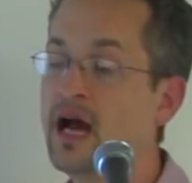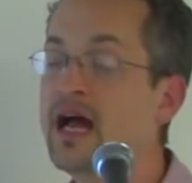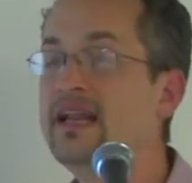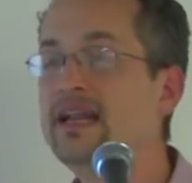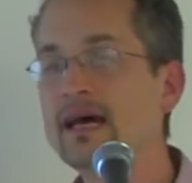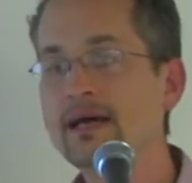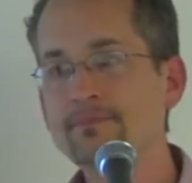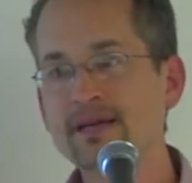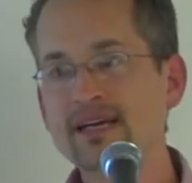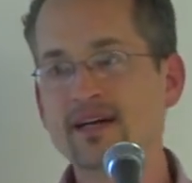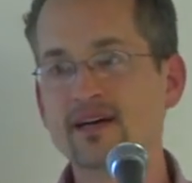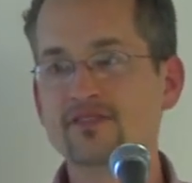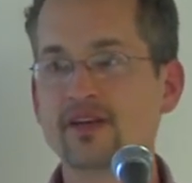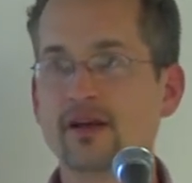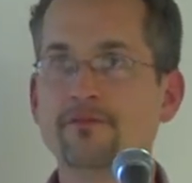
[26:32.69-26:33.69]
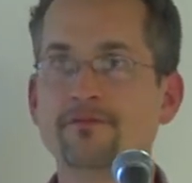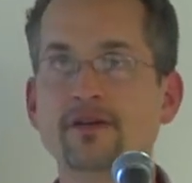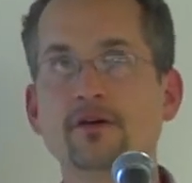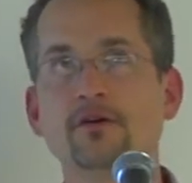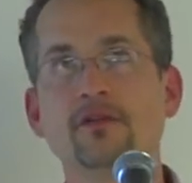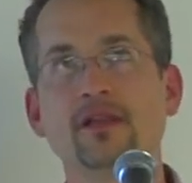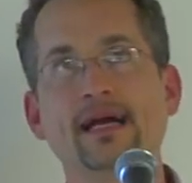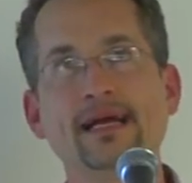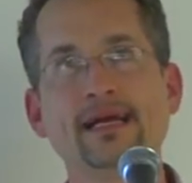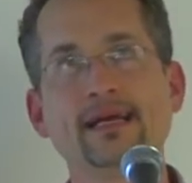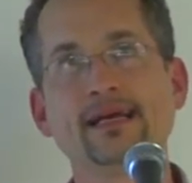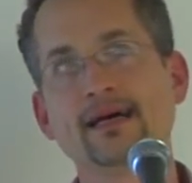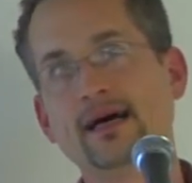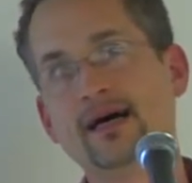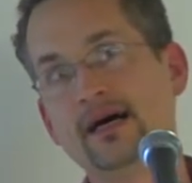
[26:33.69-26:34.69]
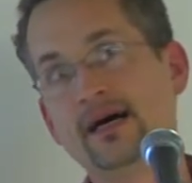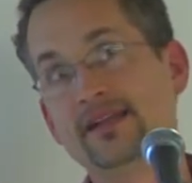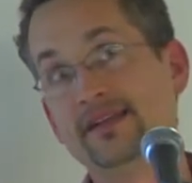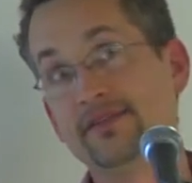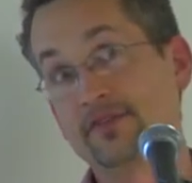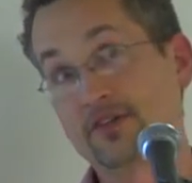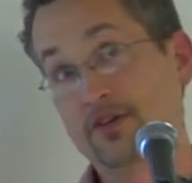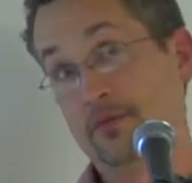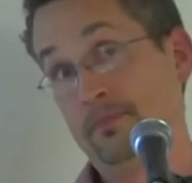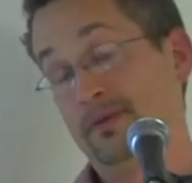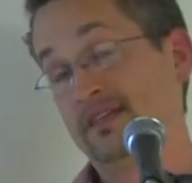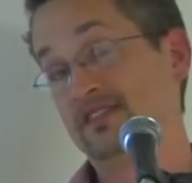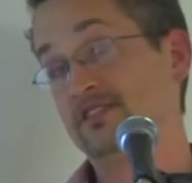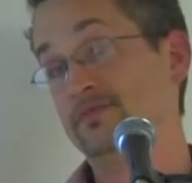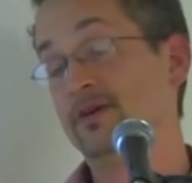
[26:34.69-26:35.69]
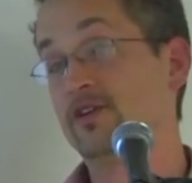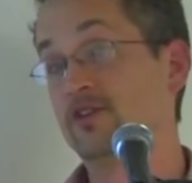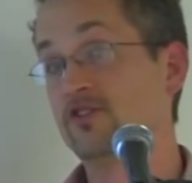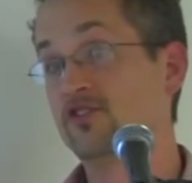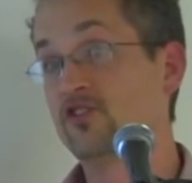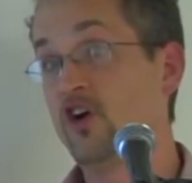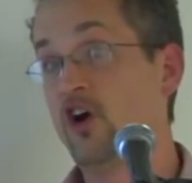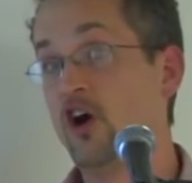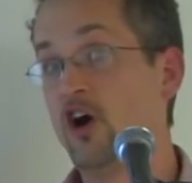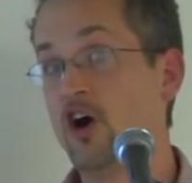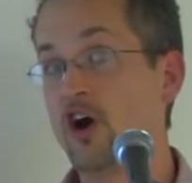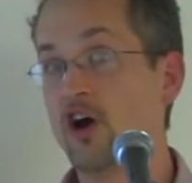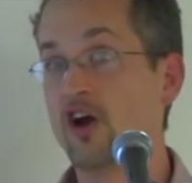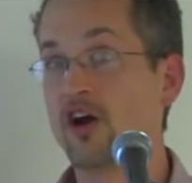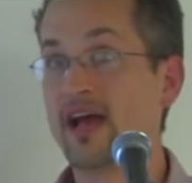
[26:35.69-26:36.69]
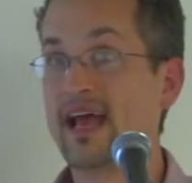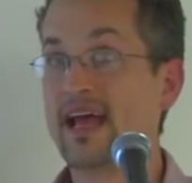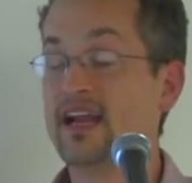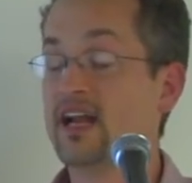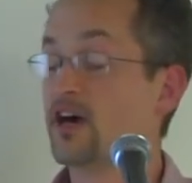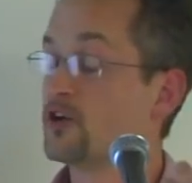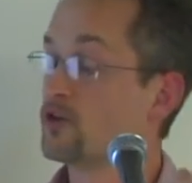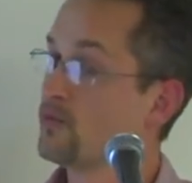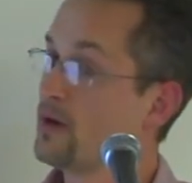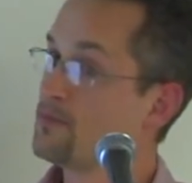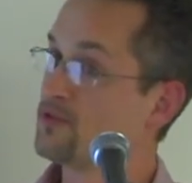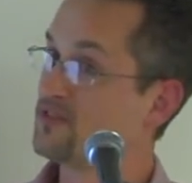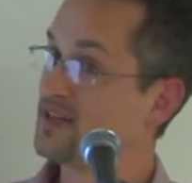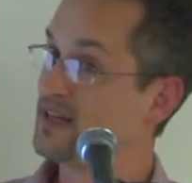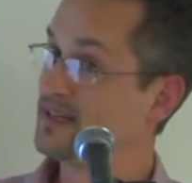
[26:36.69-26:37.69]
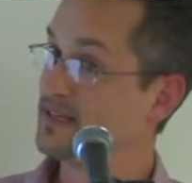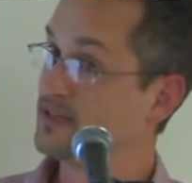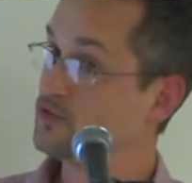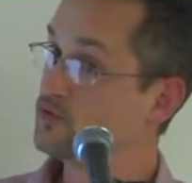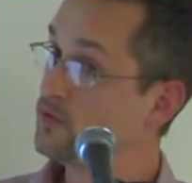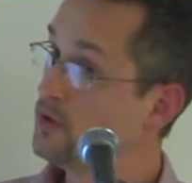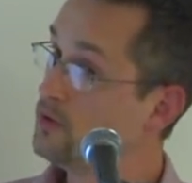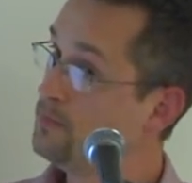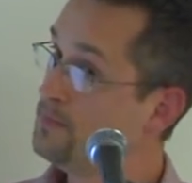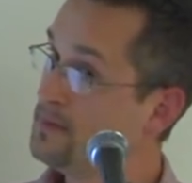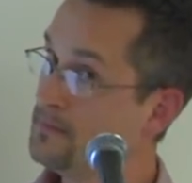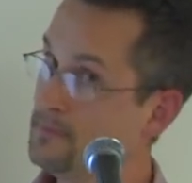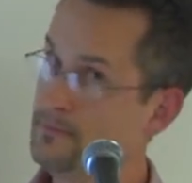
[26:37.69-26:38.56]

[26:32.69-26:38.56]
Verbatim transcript: not because I feel like uh, difficult bug submitters are an underrepresented group